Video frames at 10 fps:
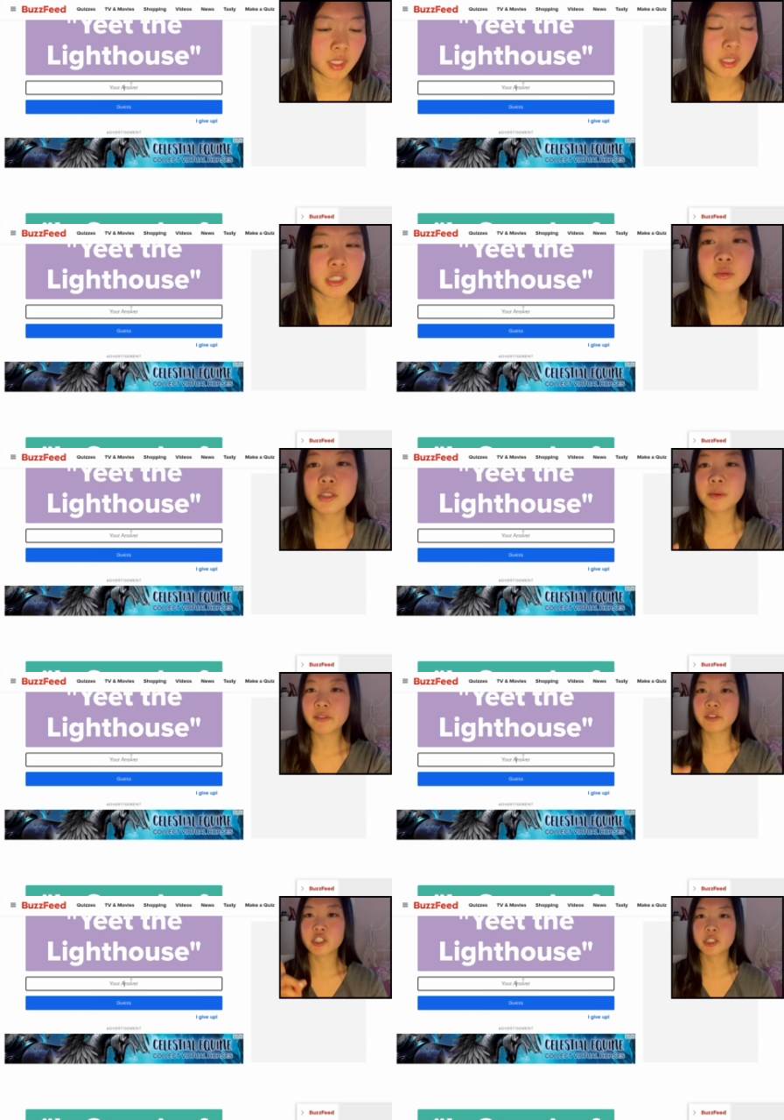This one's by
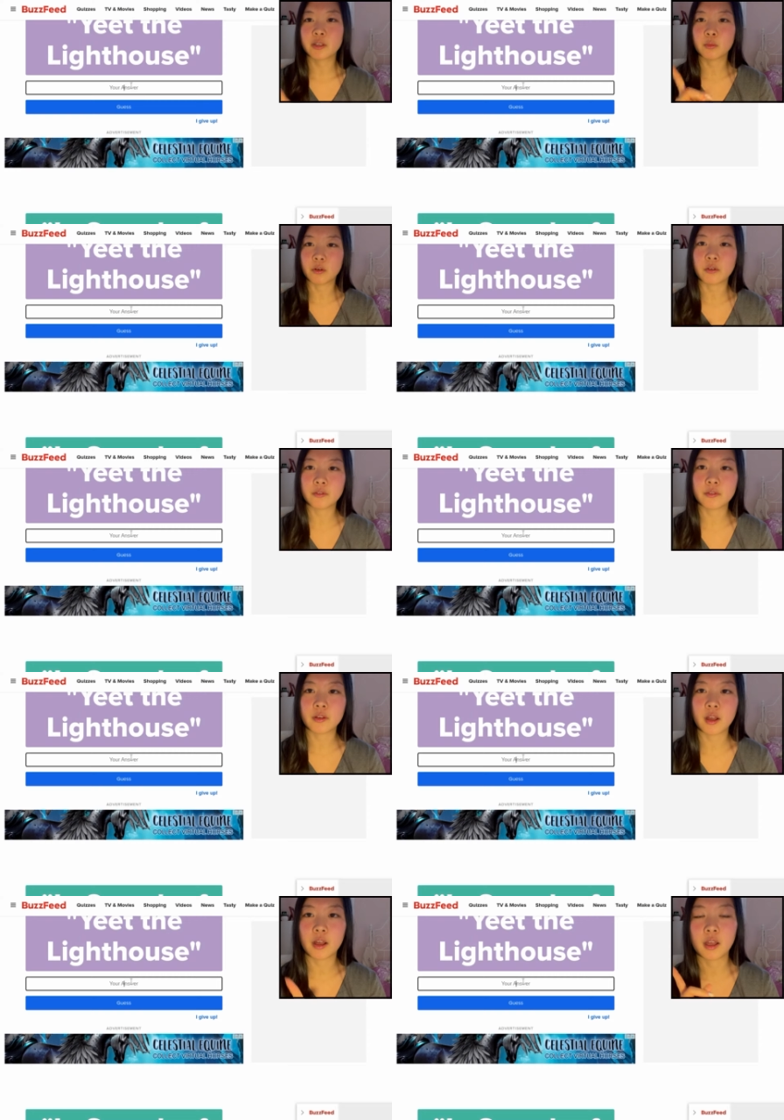Virginia Woolf.
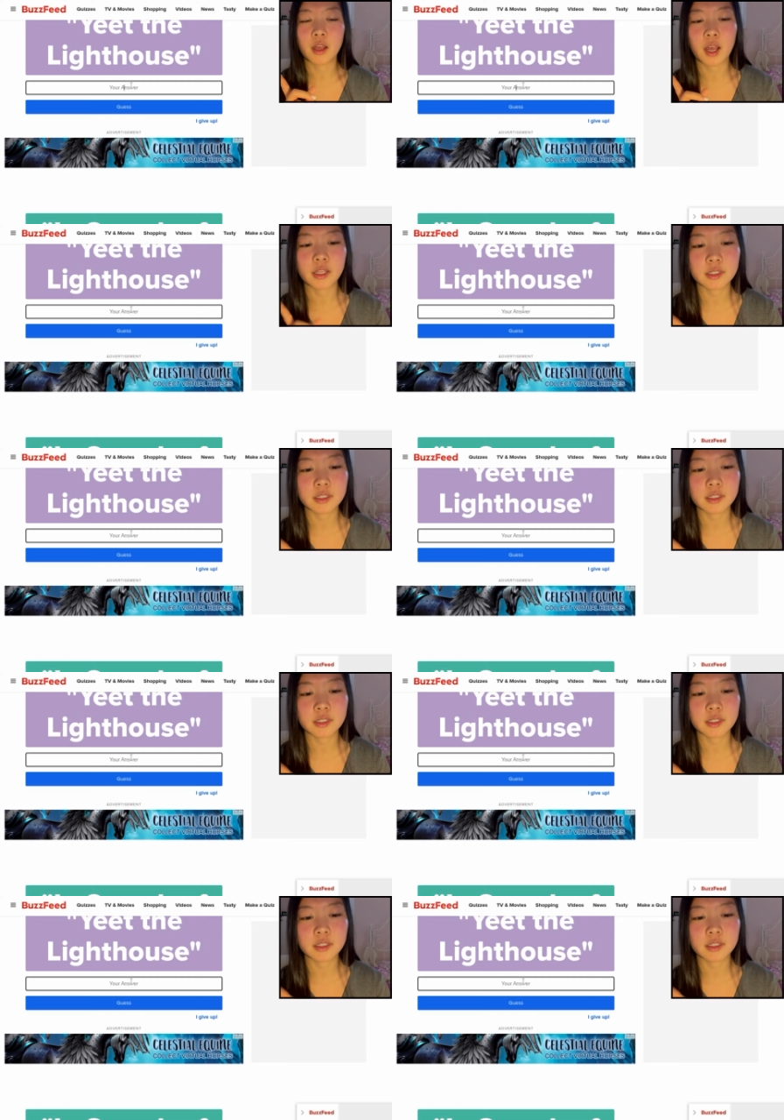I